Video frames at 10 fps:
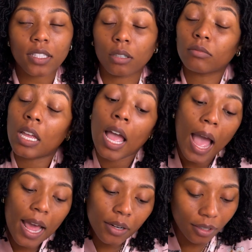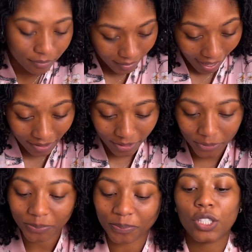So I don't know.
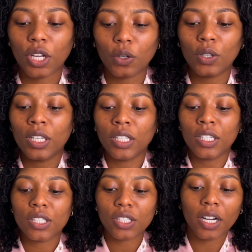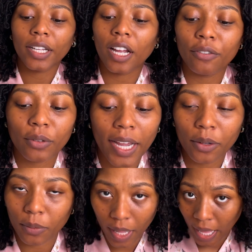So starting off right
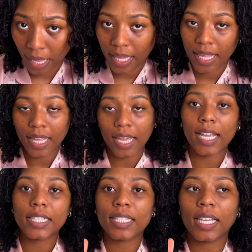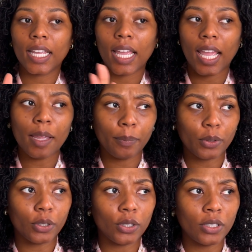away, it's
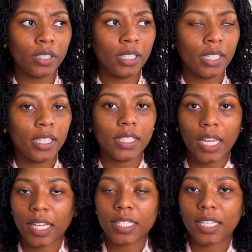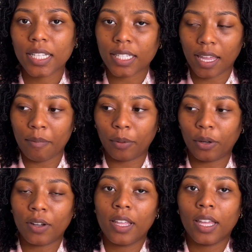April. Yes, it's
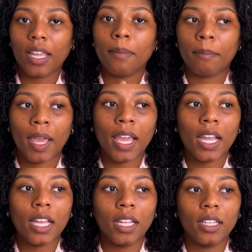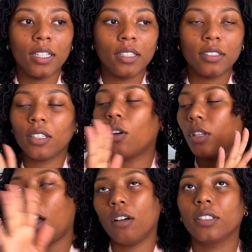April. In May, no,
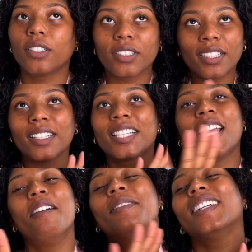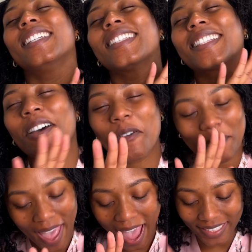y'all, literally this summer is so
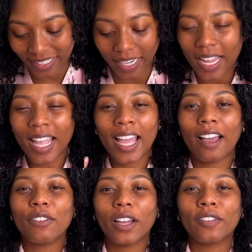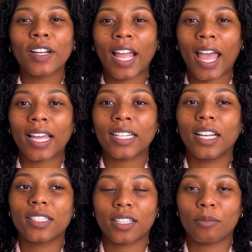packed. Like, have you ever had
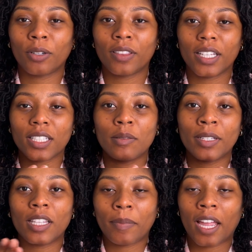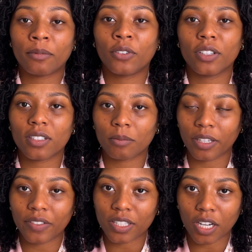a summer that's completely packed before the summer
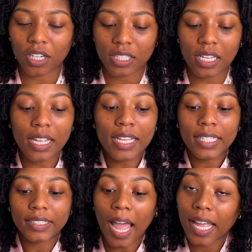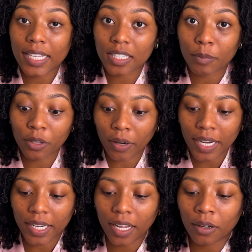even starts? That is me
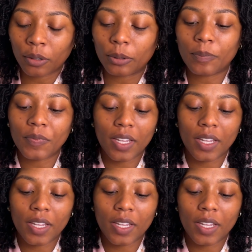right now.